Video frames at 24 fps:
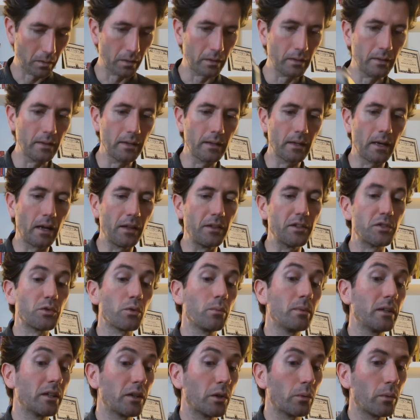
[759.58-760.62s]
this would
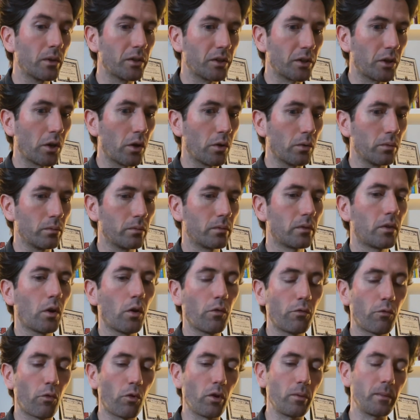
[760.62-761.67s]
be a good one to go
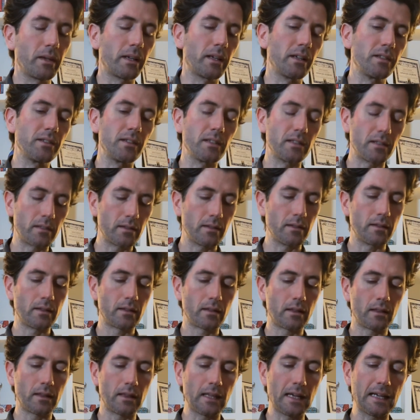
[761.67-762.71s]
for, because
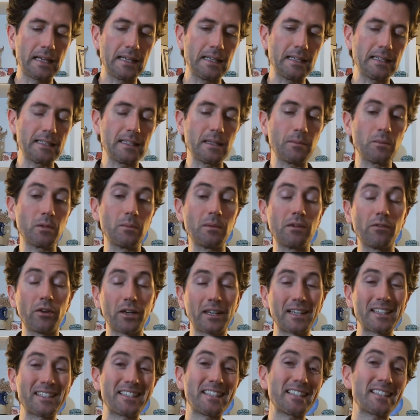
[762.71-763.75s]
they seem to be very
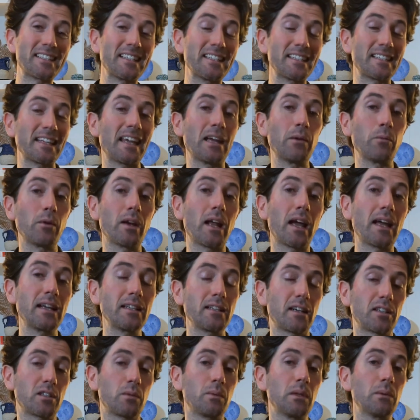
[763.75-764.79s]
consistent. And when I
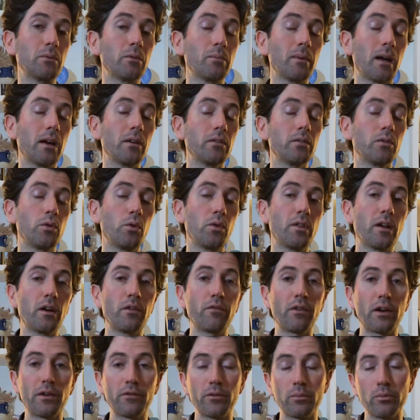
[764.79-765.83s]
talk to people about who their
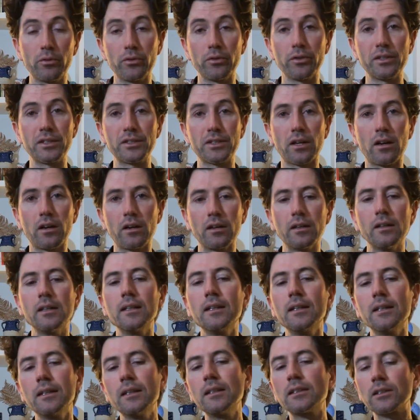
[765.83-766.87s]
favorite breweries are,
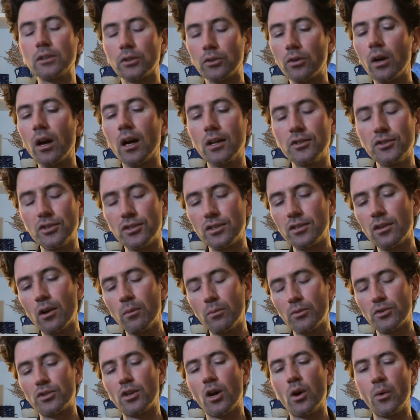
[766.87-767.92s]
Garage is
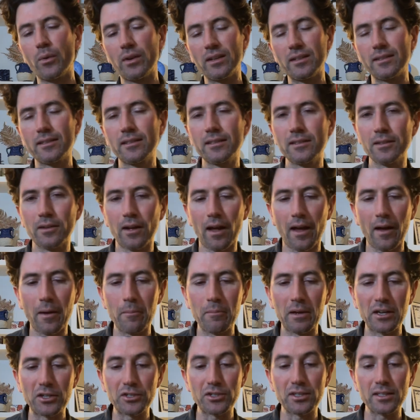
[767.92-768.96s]
almost always
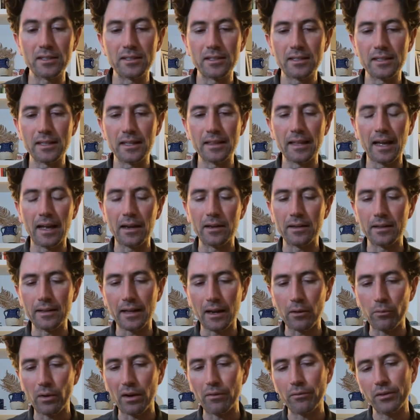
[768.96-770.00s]
mentioned in
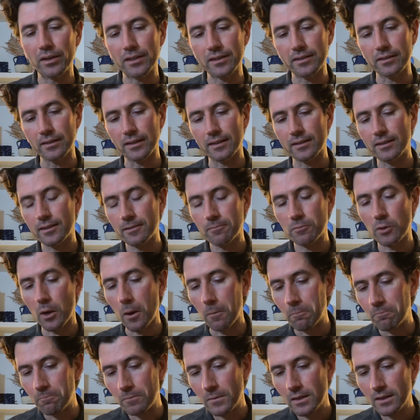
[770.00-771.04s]
that reference list. So